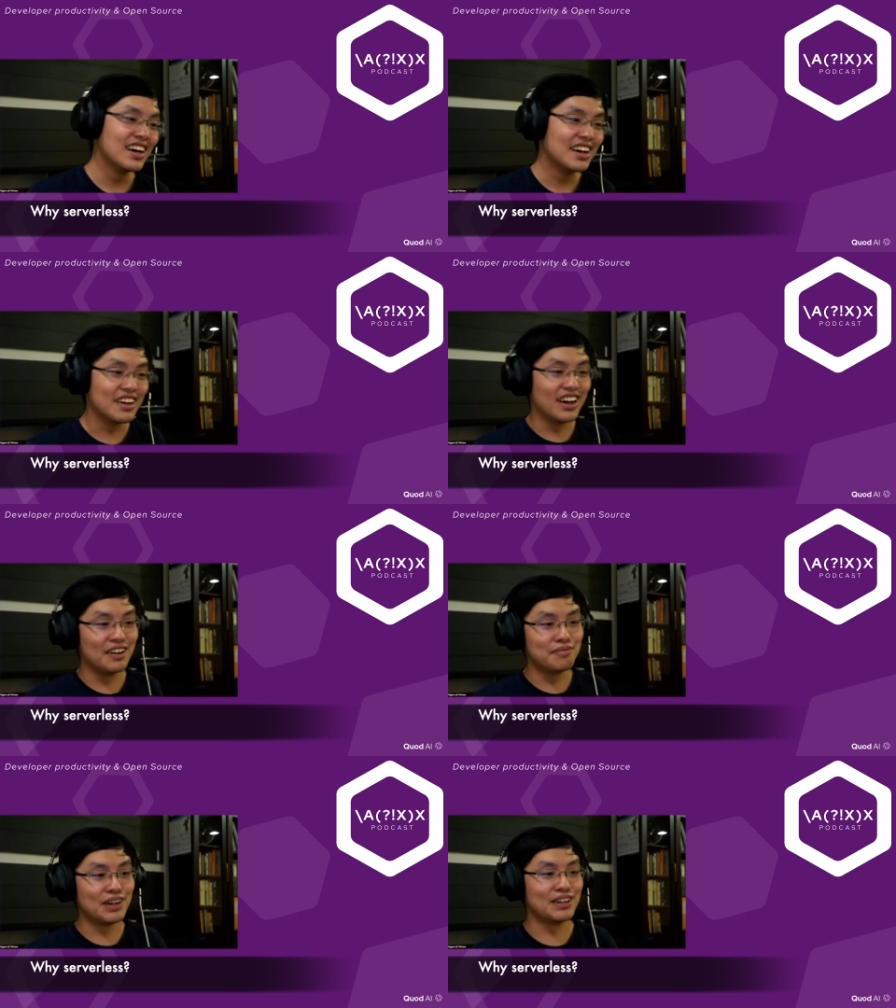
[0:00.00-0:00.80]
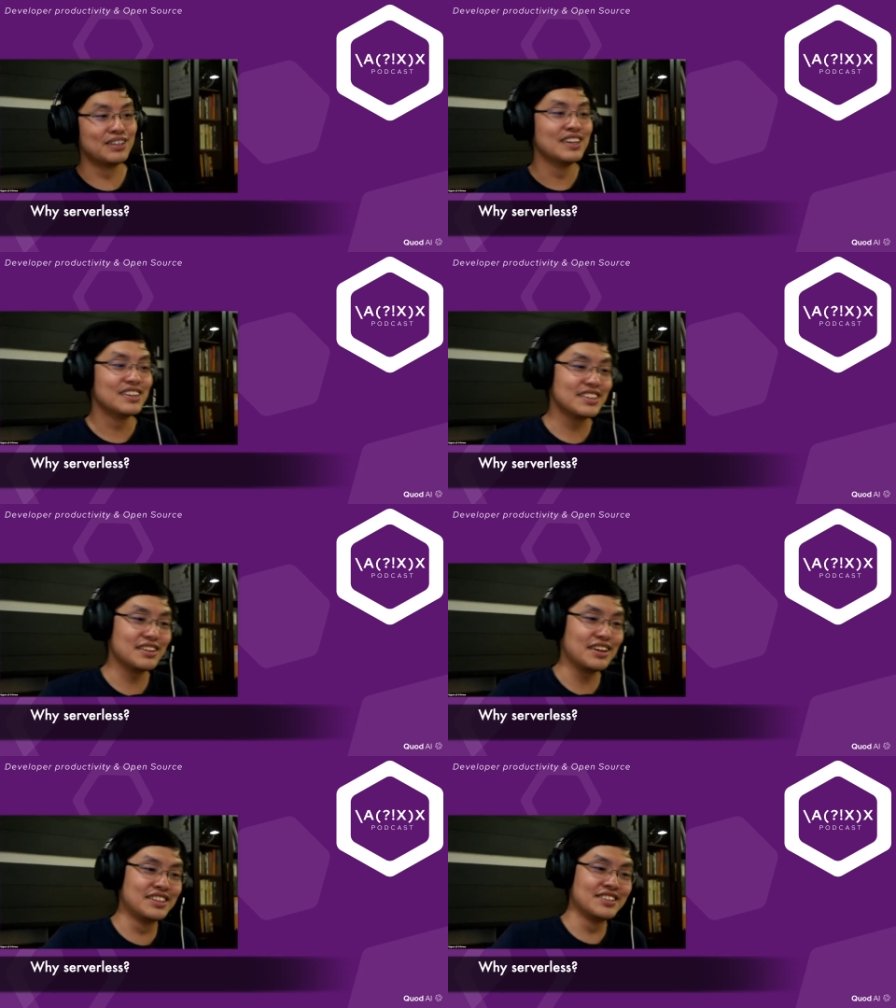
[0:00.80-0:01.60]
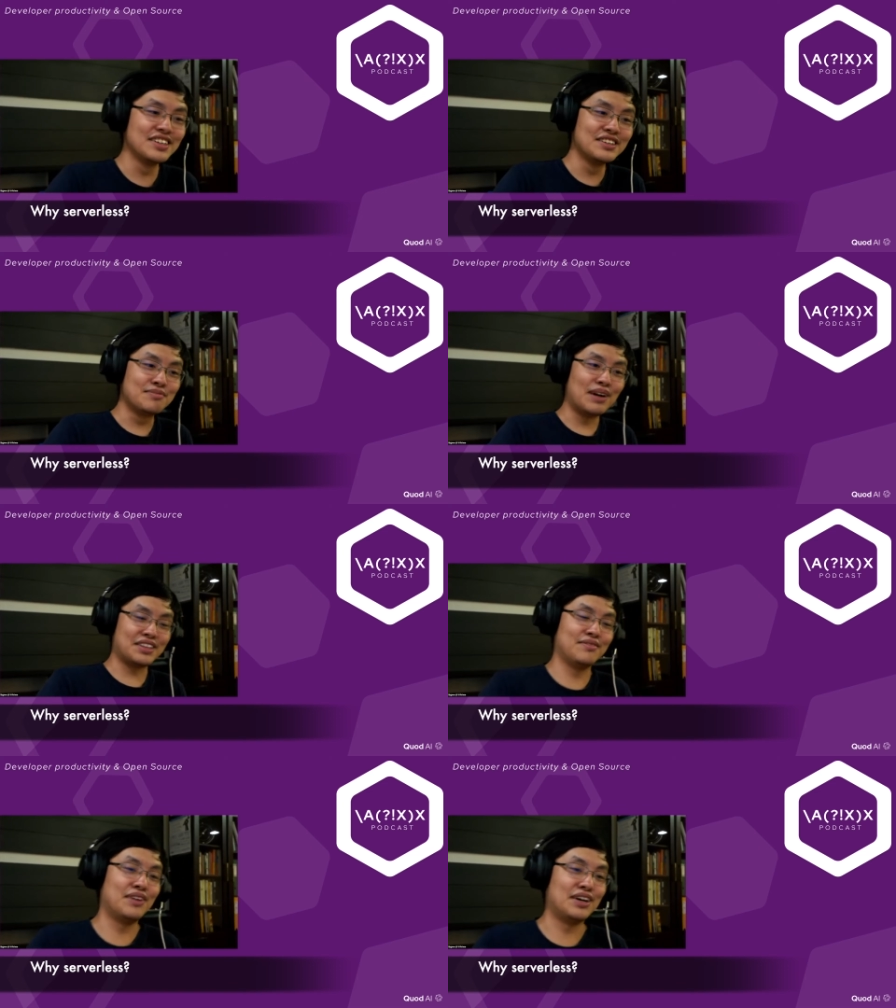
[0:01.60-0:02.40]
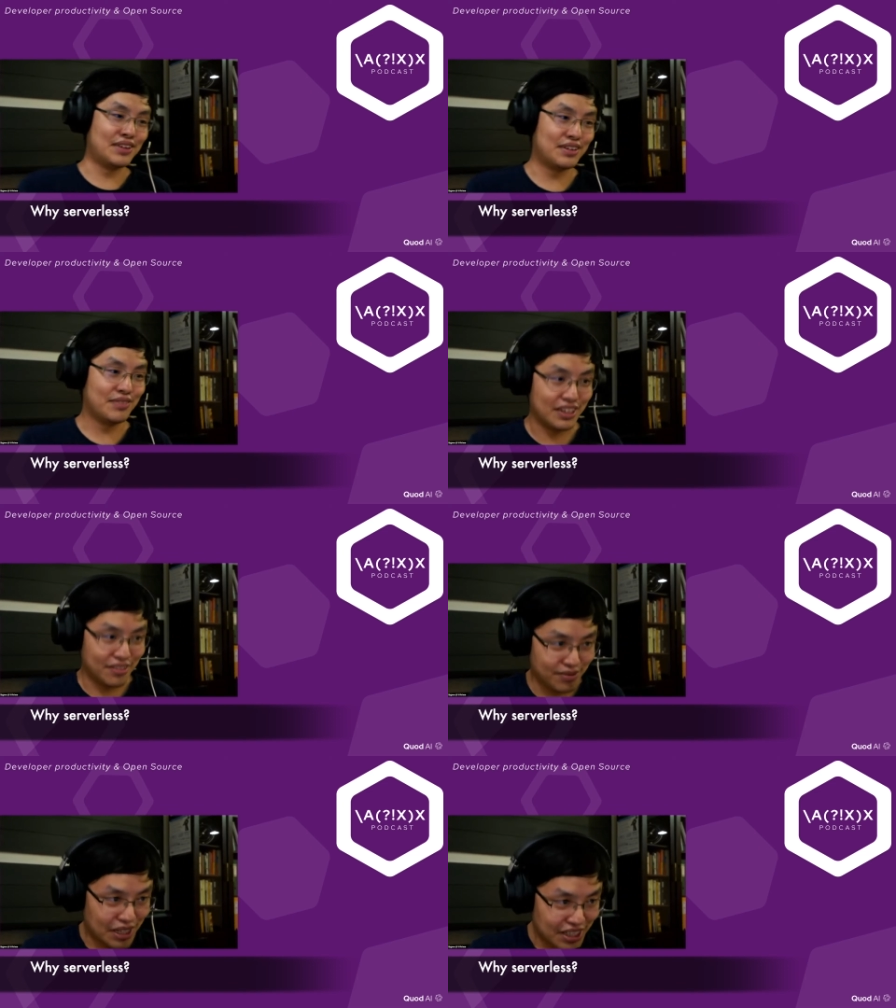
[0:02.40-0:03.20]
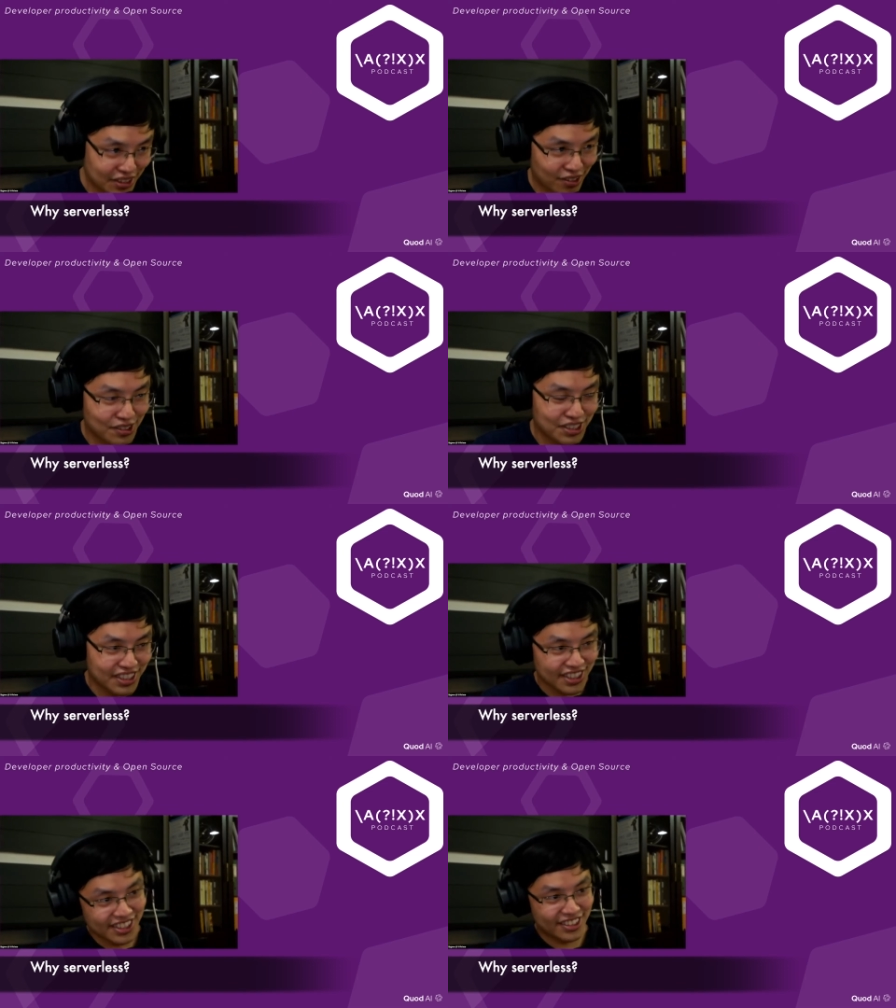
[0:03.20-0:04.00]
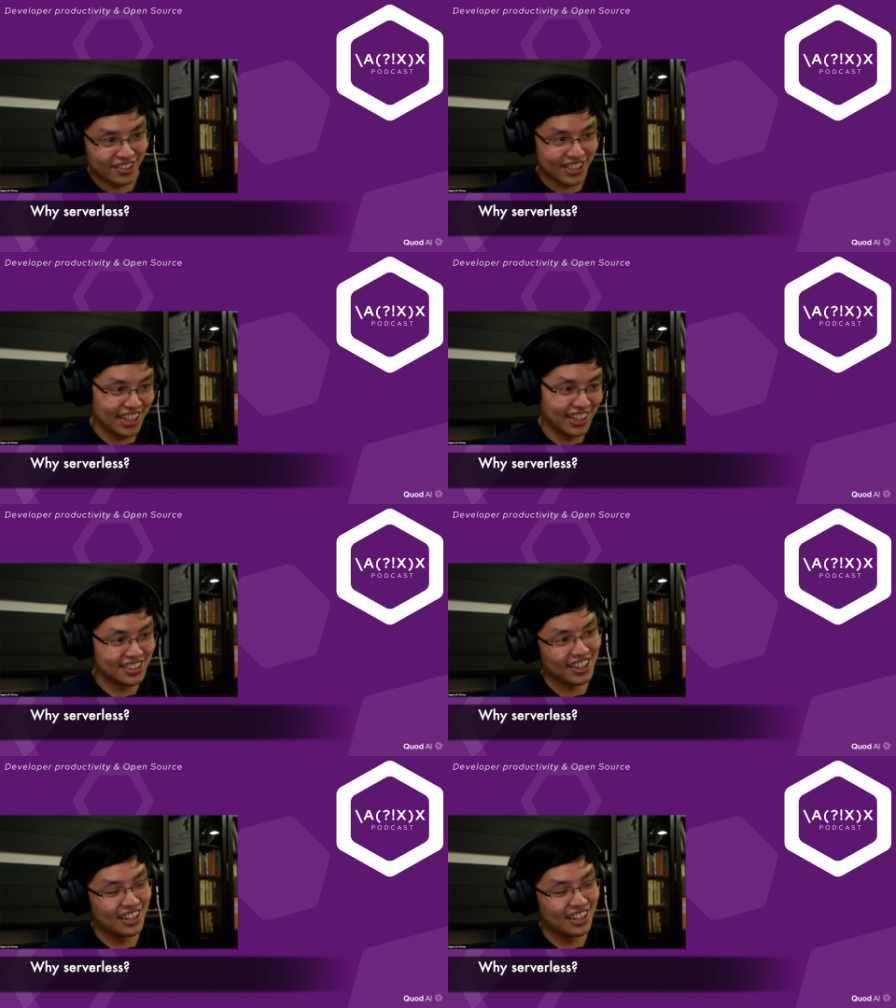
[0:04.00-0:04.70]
uh, but but the code didn't need to change.